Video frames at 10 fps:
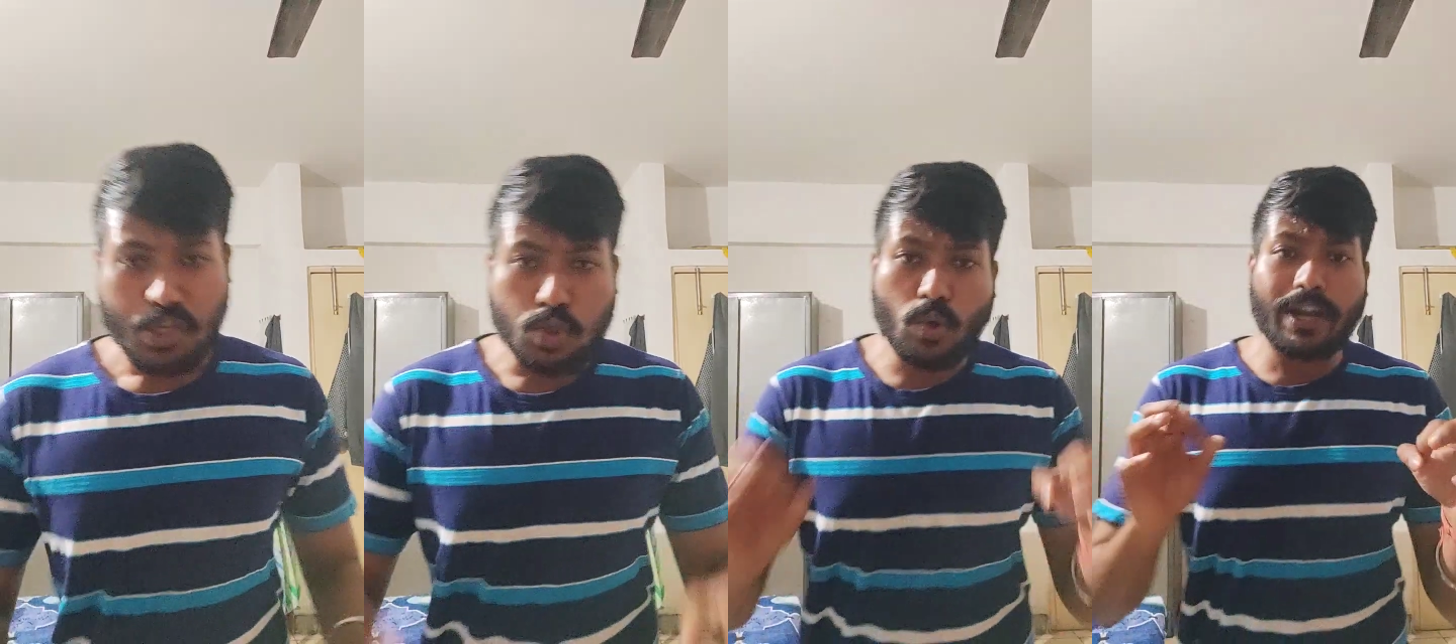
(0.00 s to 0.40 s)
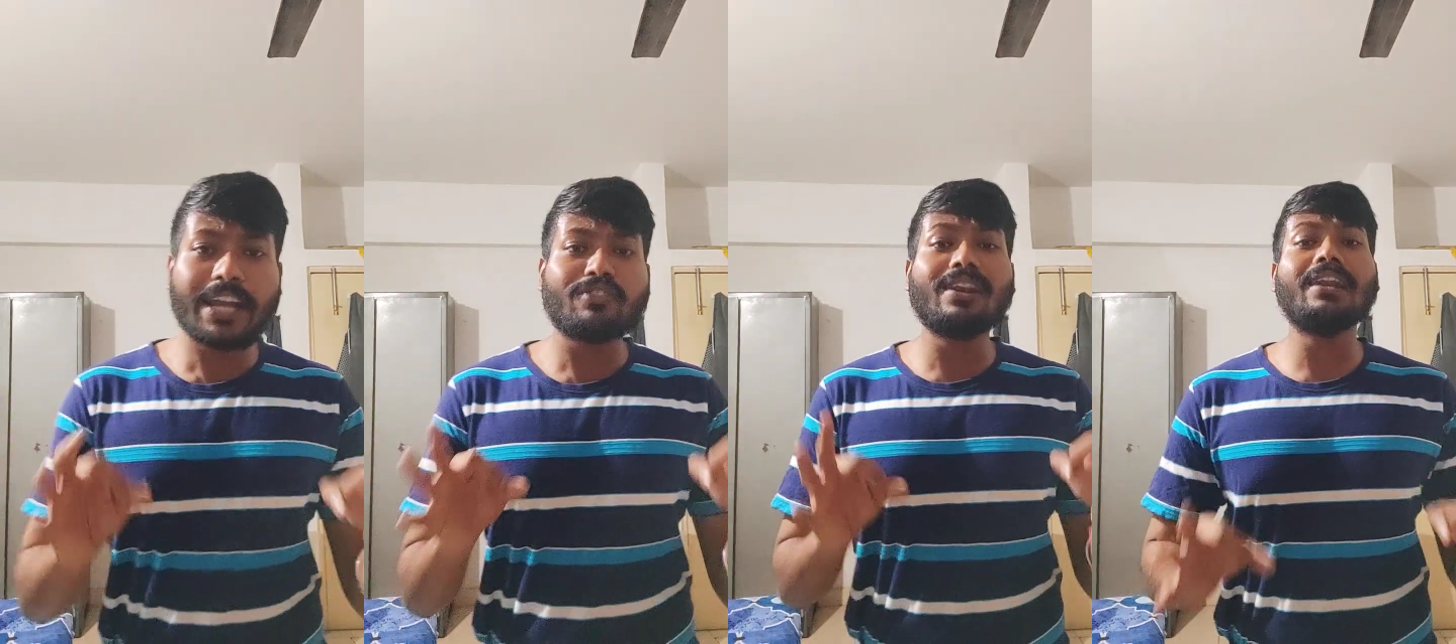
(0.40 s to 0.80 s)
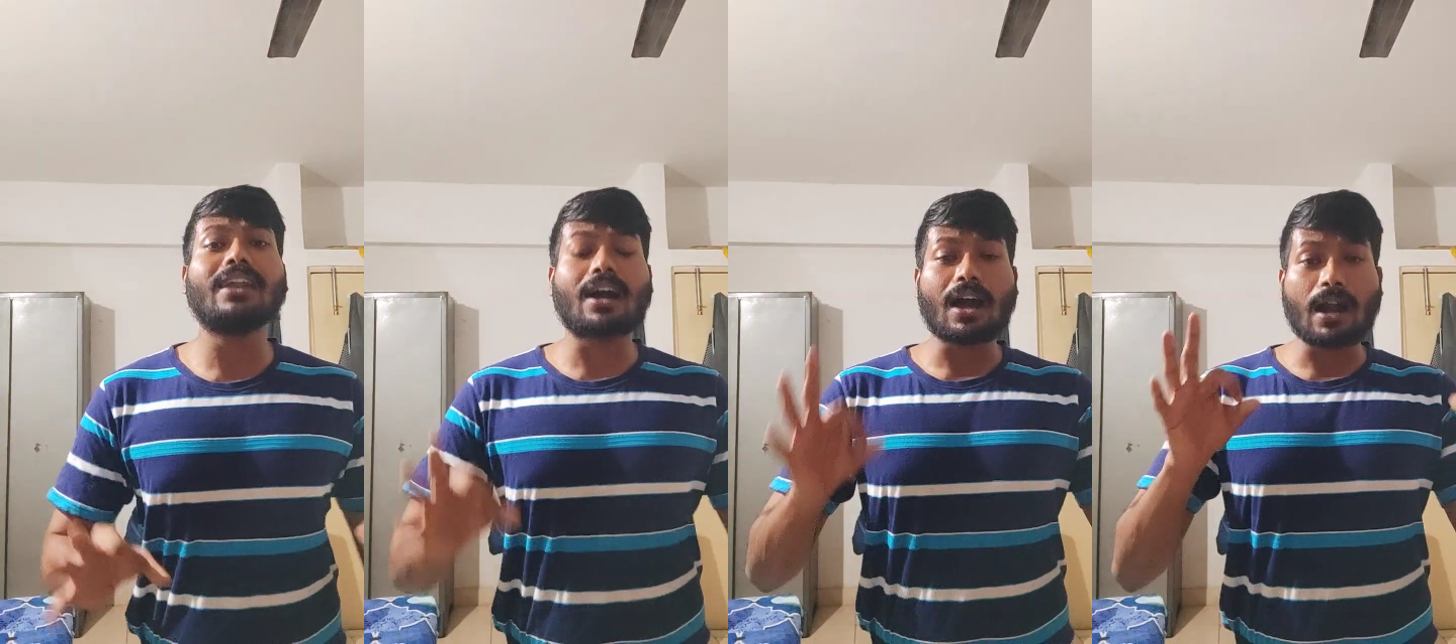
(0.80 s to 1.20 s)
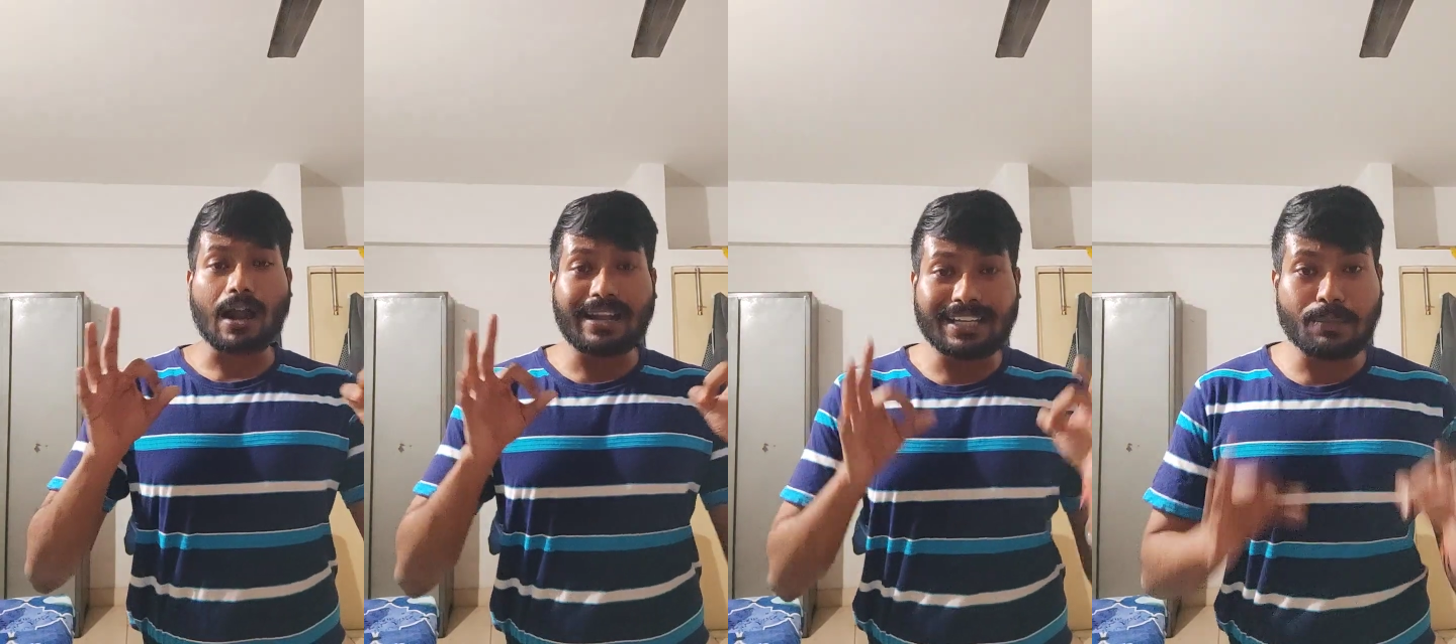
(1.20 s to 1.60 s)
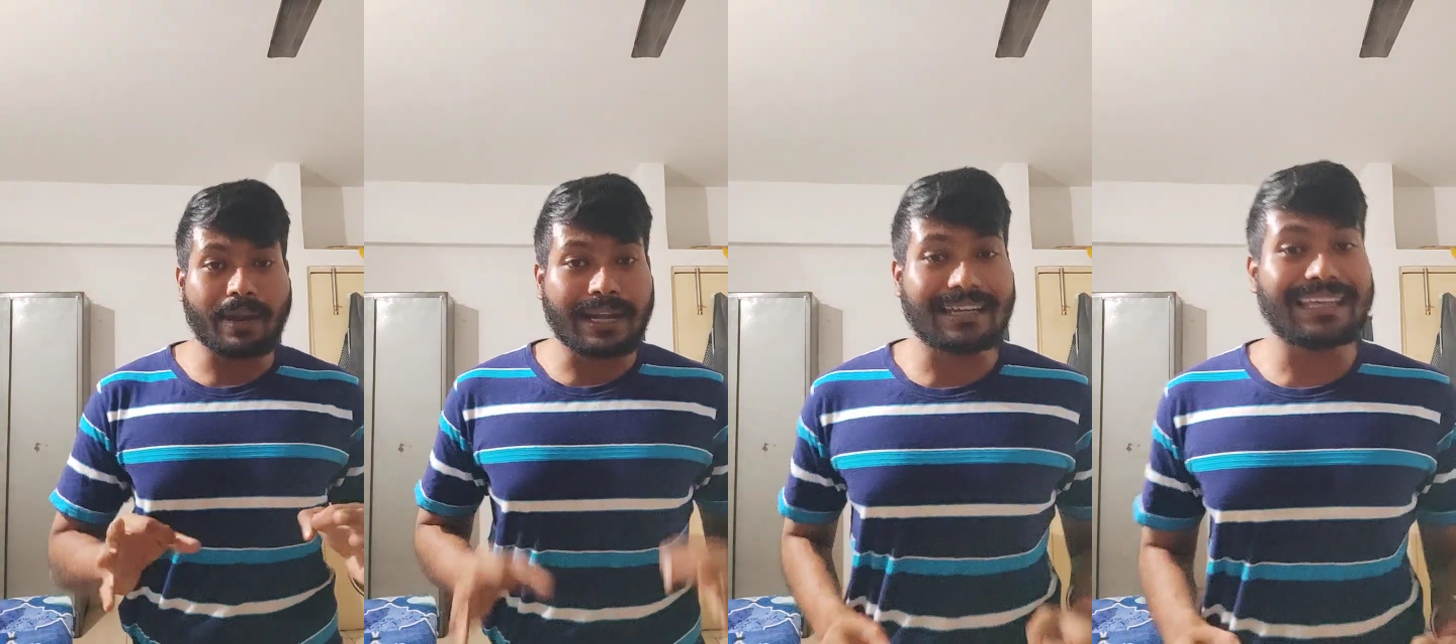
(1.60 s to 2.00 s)
so it will
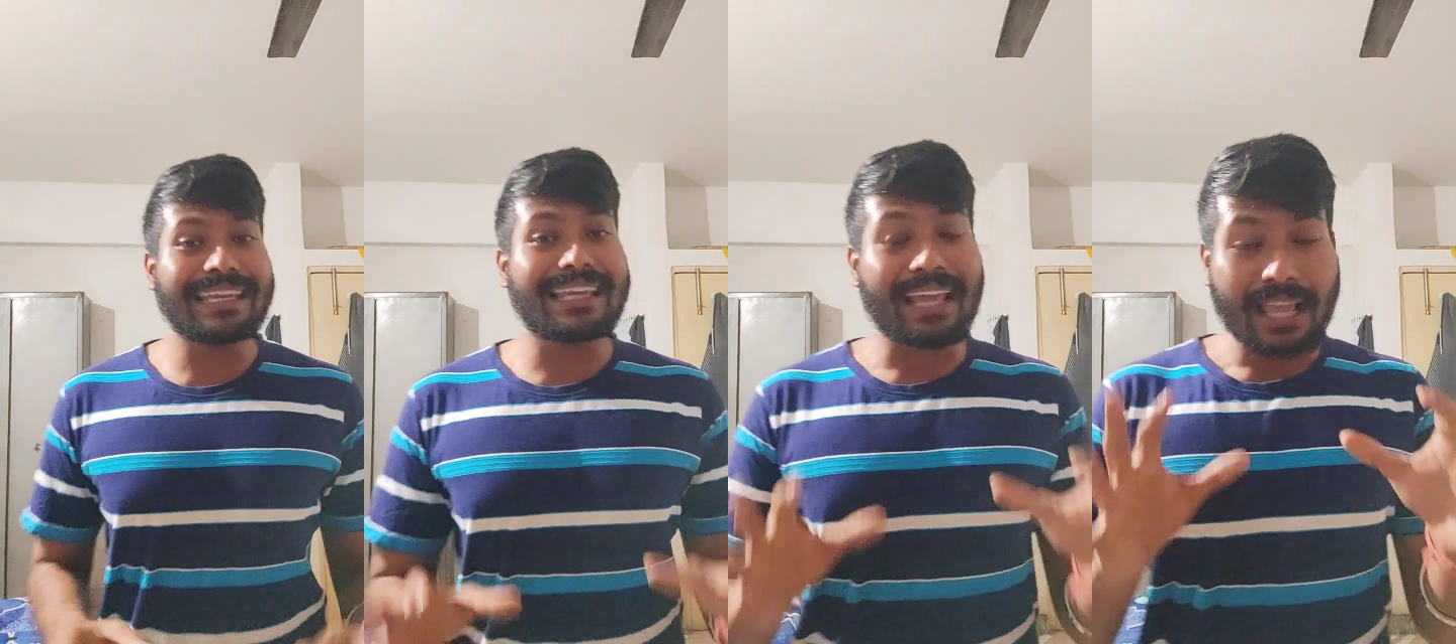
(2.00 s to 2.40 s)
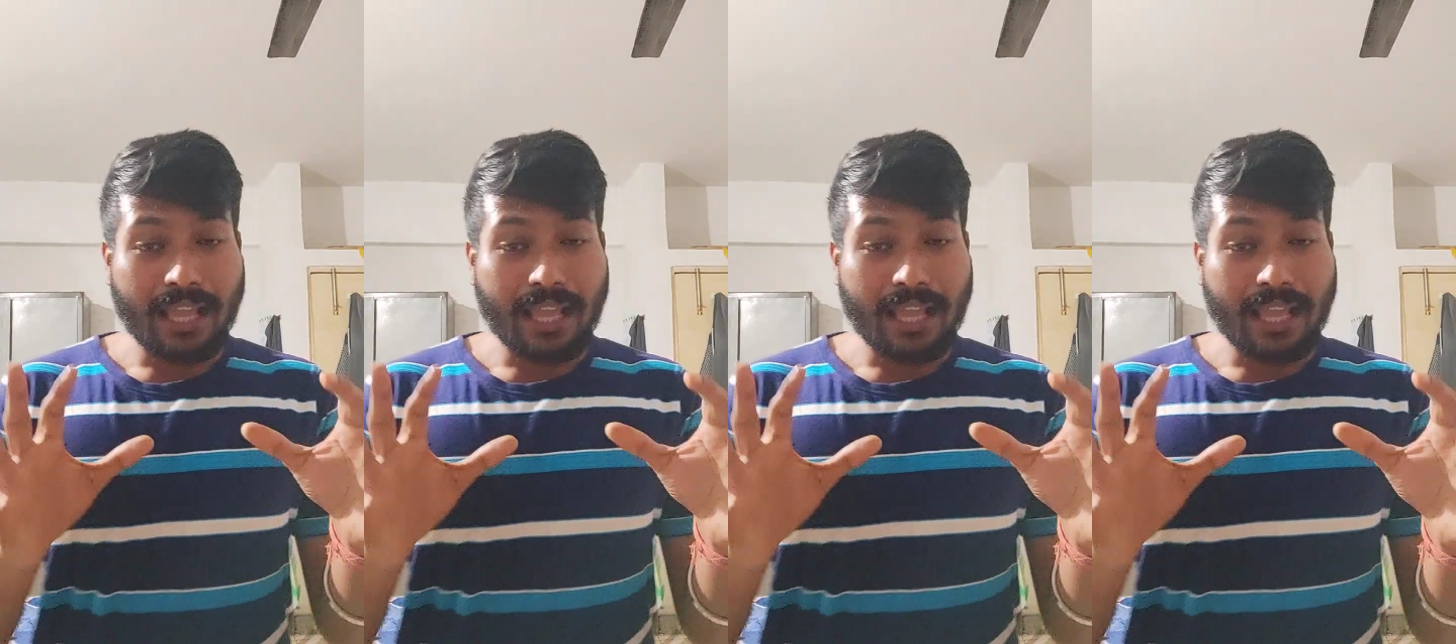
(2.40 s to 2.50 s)
ultimately